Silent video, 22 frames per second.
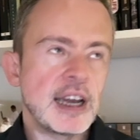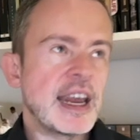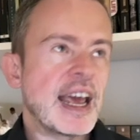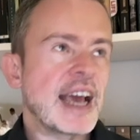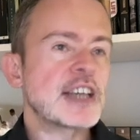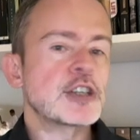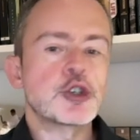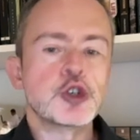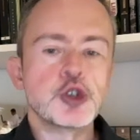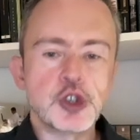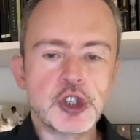
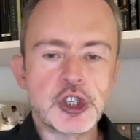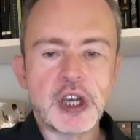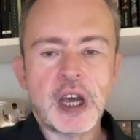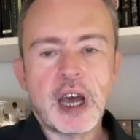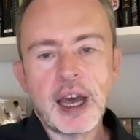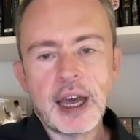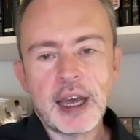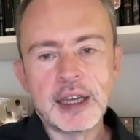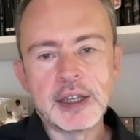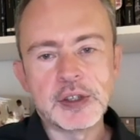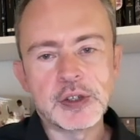
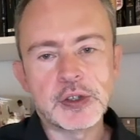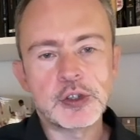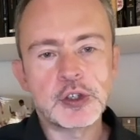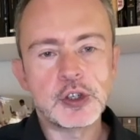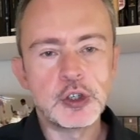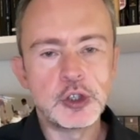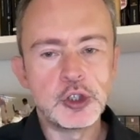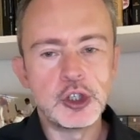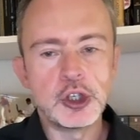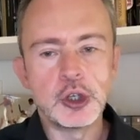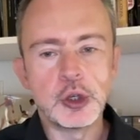exercise to
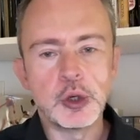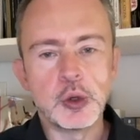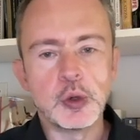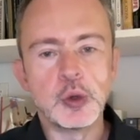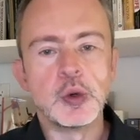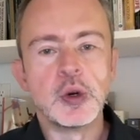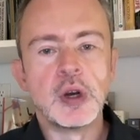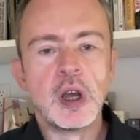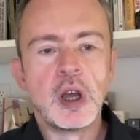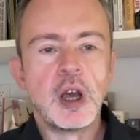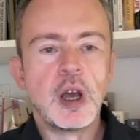do
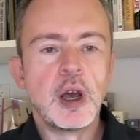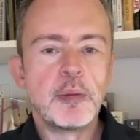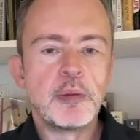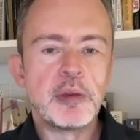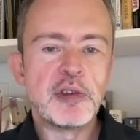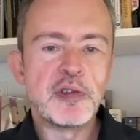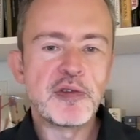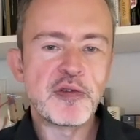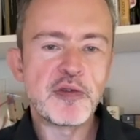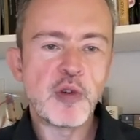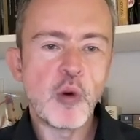
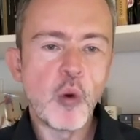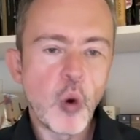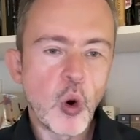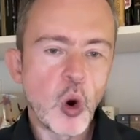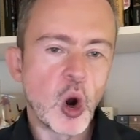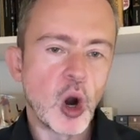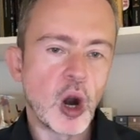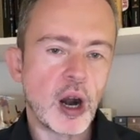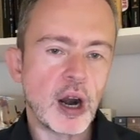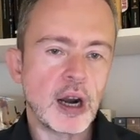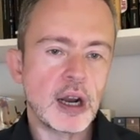
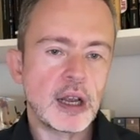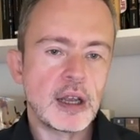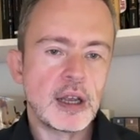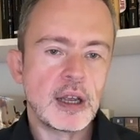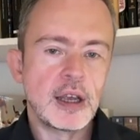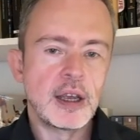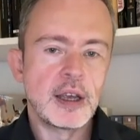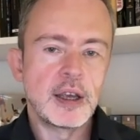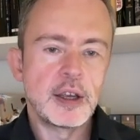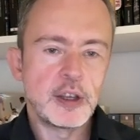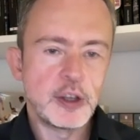before
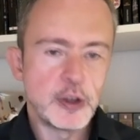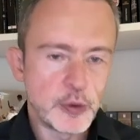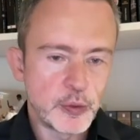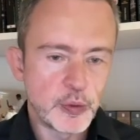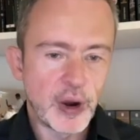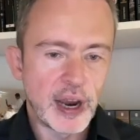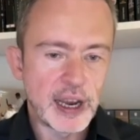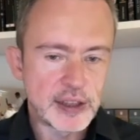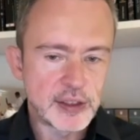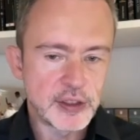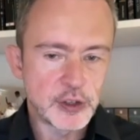you
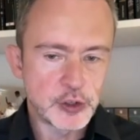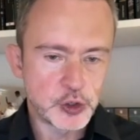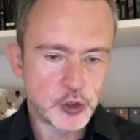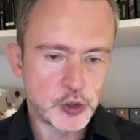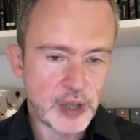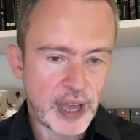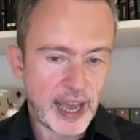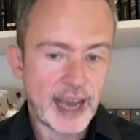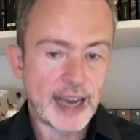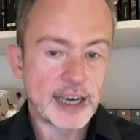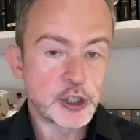write the
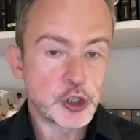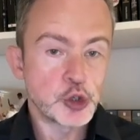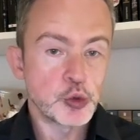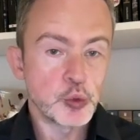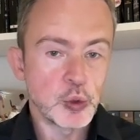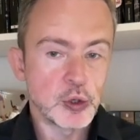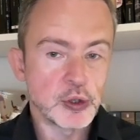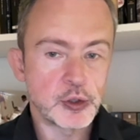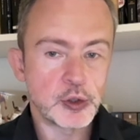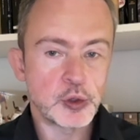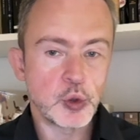
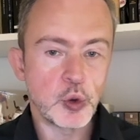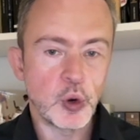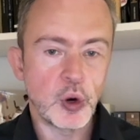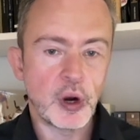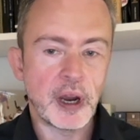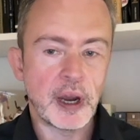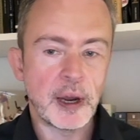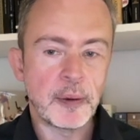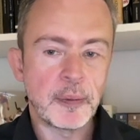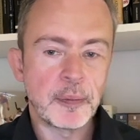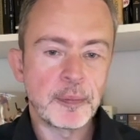actual
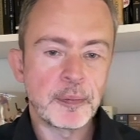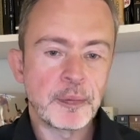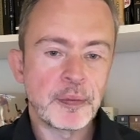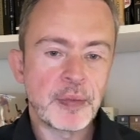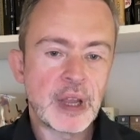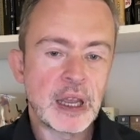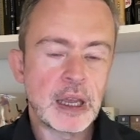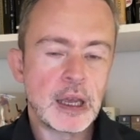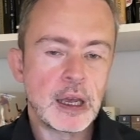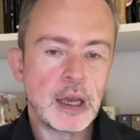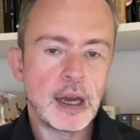story.
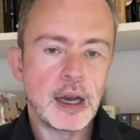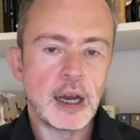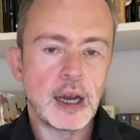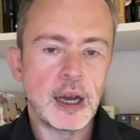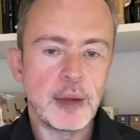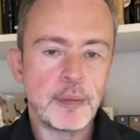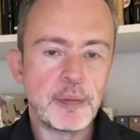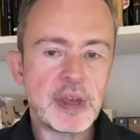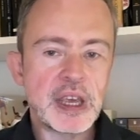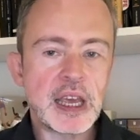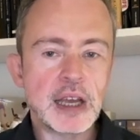
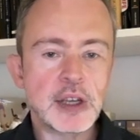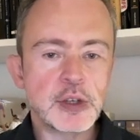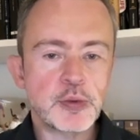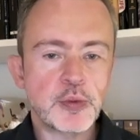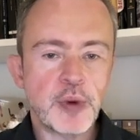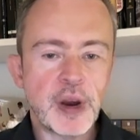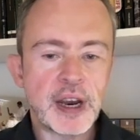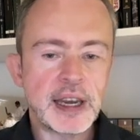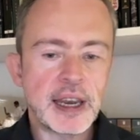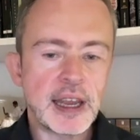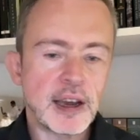Because
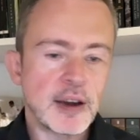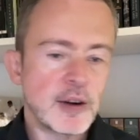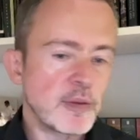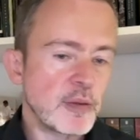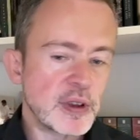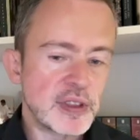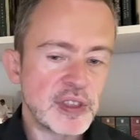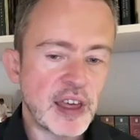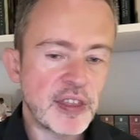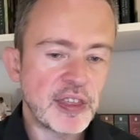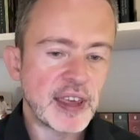right now,
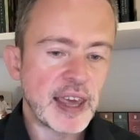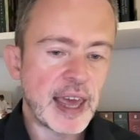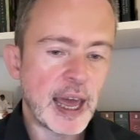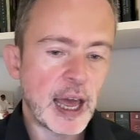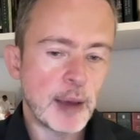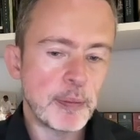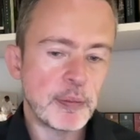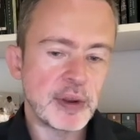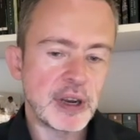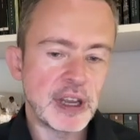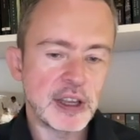with nothing
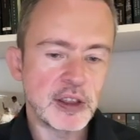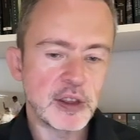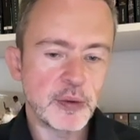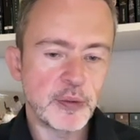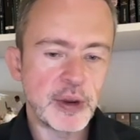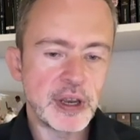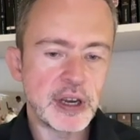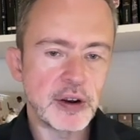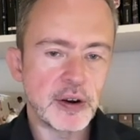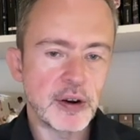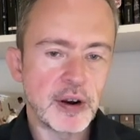happening, the
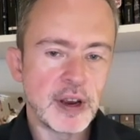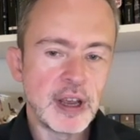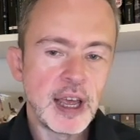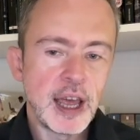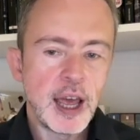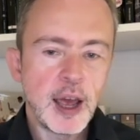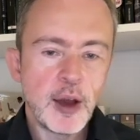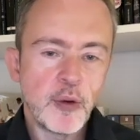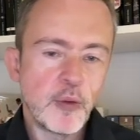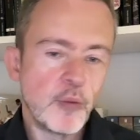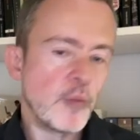reader,
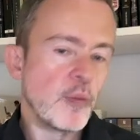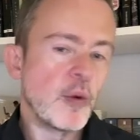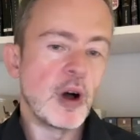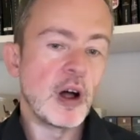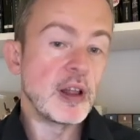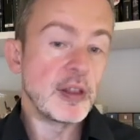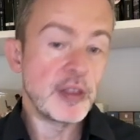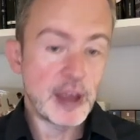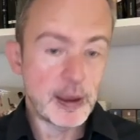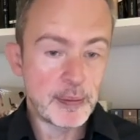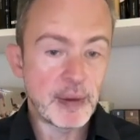
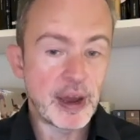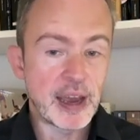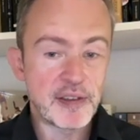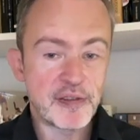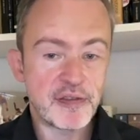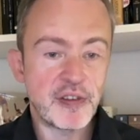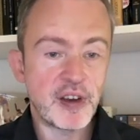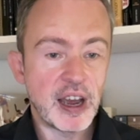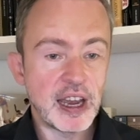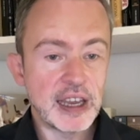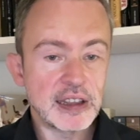while they might
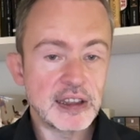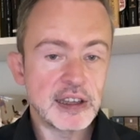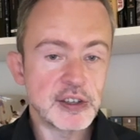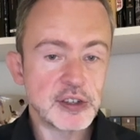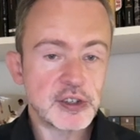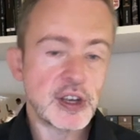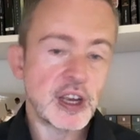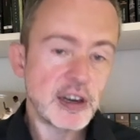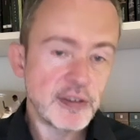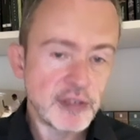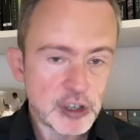find this
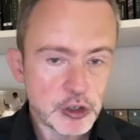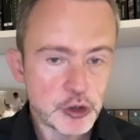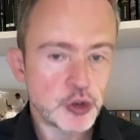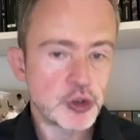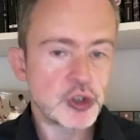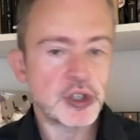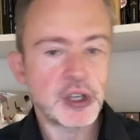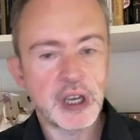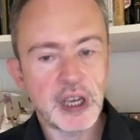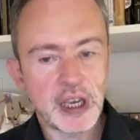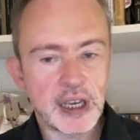kind of
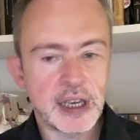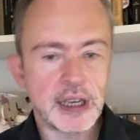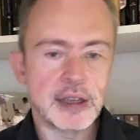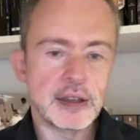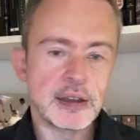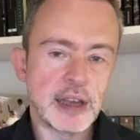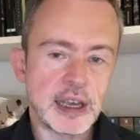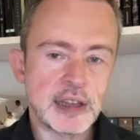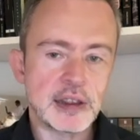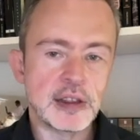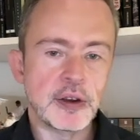interesting
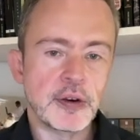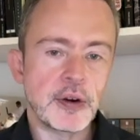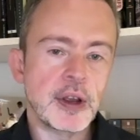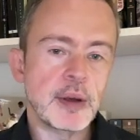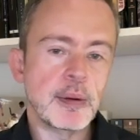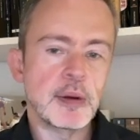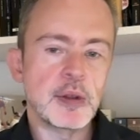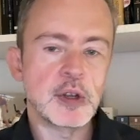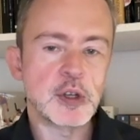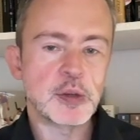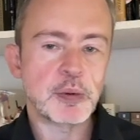and learning
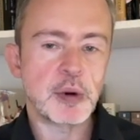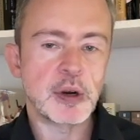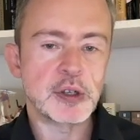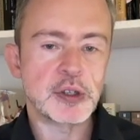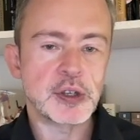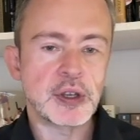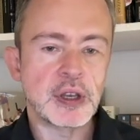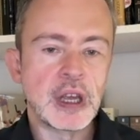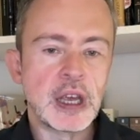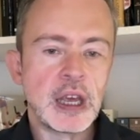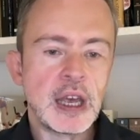about this person,